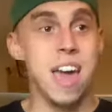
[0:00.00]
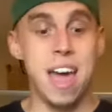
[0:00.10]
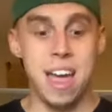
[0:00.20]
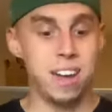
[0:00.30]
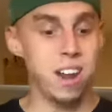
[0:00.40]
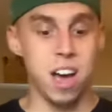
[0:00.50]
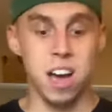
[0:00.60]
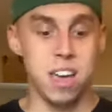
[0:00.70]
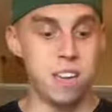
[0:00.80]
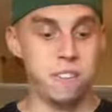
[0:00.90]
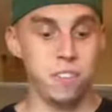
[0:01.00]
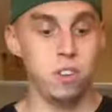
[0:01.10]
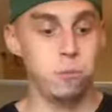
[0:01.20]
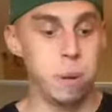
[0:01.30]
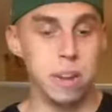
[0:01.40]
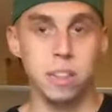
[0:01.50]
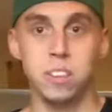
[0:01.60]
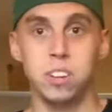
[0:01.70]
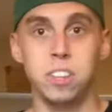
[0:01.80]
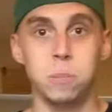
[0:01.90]
And if you've been
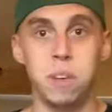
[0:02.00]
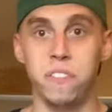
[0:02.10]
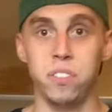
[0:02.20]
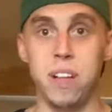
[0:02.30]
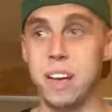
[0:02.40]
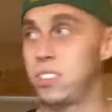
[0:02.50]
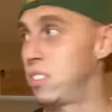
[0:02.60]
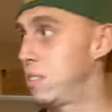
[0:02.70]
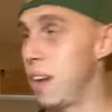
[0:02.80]
listening to me for the last,